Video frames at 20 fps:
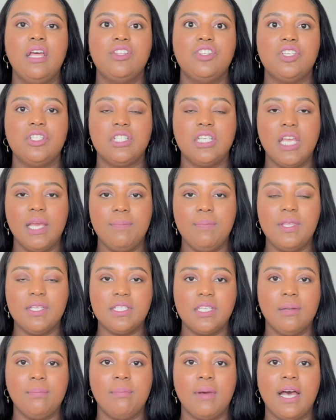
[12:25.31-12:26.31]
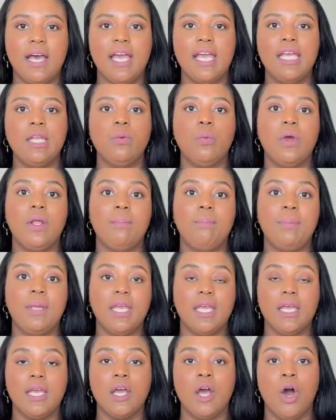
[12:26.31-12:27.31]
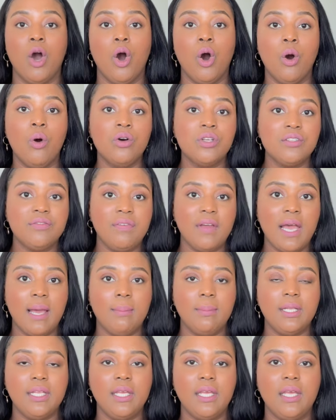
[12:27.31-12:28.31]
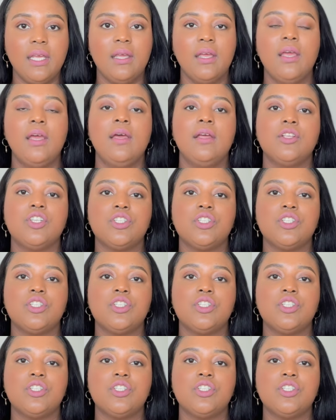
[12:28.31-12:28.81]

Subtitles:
just keep this in mind when picking a host family.